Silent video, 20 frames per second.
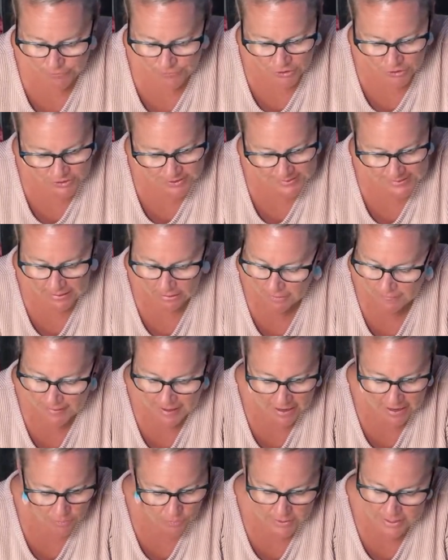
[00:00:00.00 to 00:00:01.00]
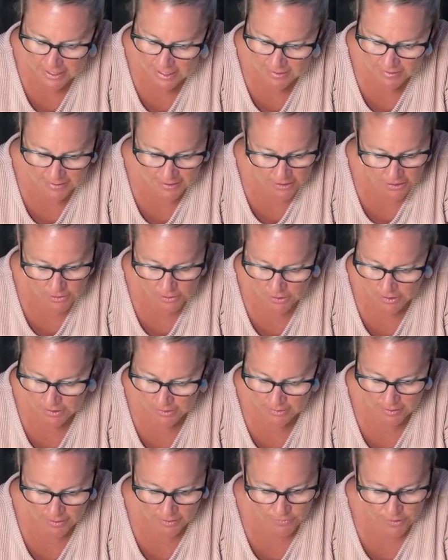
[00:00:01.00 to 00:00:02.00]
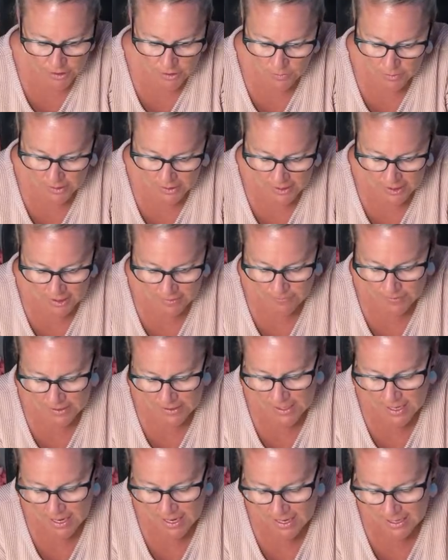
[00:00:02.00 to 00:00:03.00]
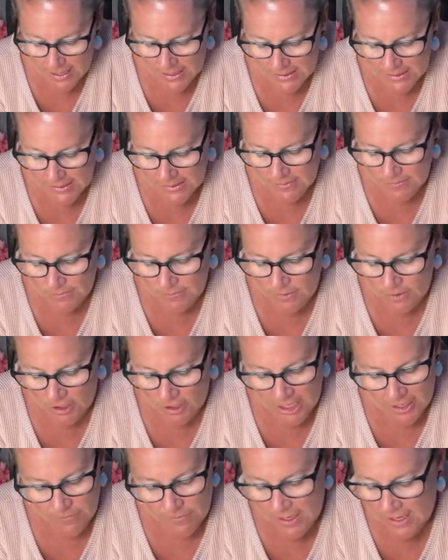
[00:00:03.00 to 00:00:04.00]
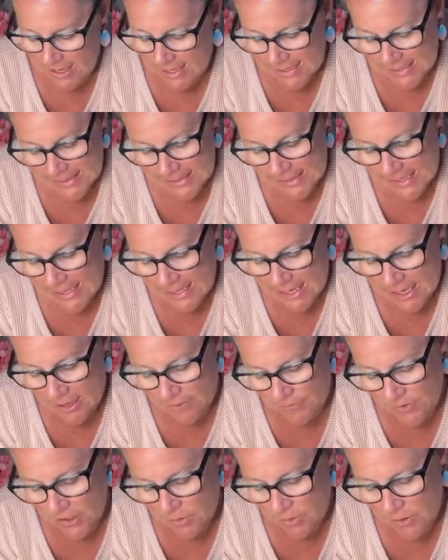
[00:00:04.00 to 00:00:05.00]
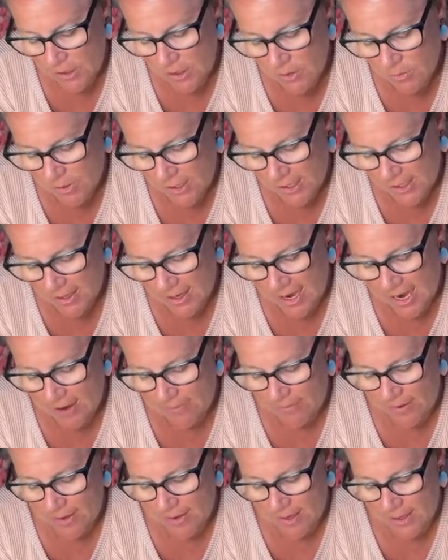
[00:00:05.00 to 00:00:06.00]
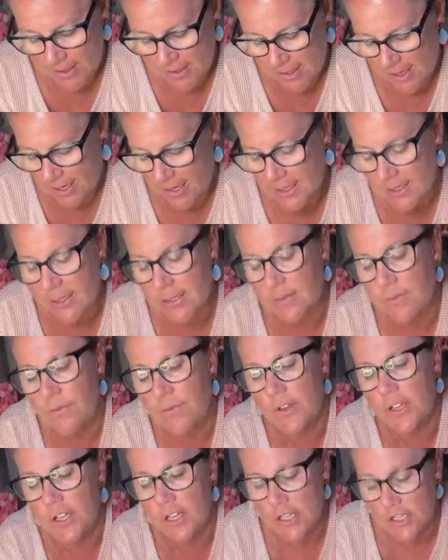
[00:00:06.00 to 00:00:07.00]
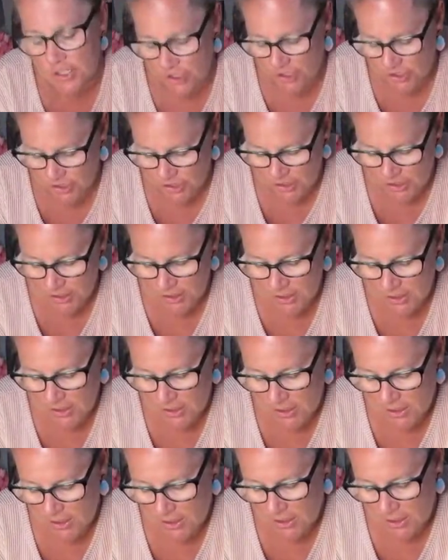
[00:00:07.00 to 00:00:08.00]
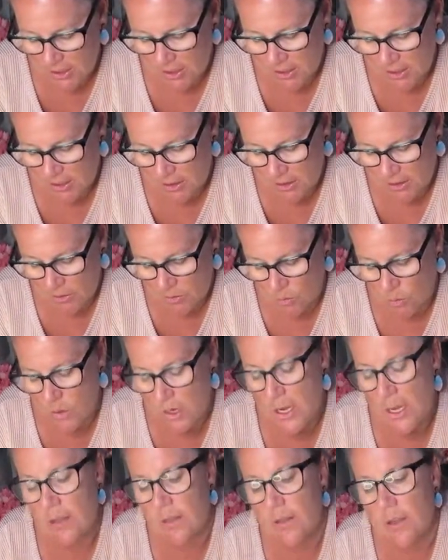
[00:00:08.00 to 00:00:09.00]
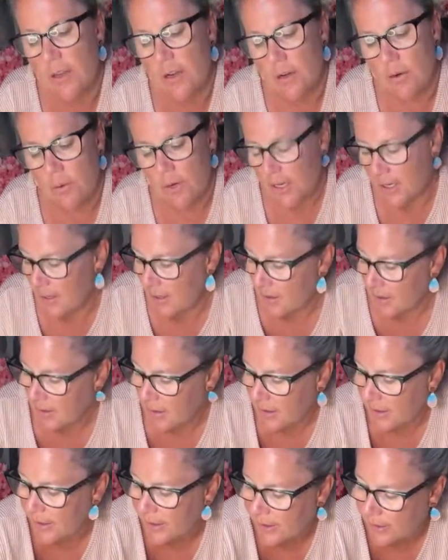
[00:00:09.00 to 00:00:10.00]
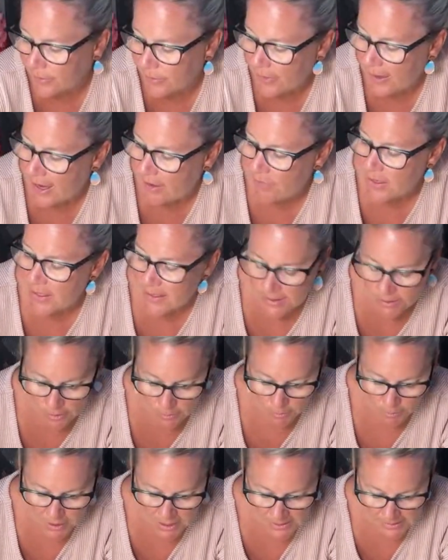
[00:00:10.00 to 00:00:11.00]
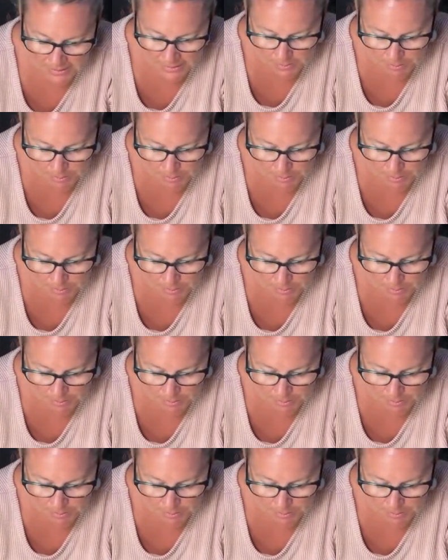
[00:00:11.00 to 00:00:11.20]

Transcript: you're selling that wreath and you know, you want to give a nice, giving it as a gift, you want to have it a nice finished wreath. You don't want to, you know, have these little pieces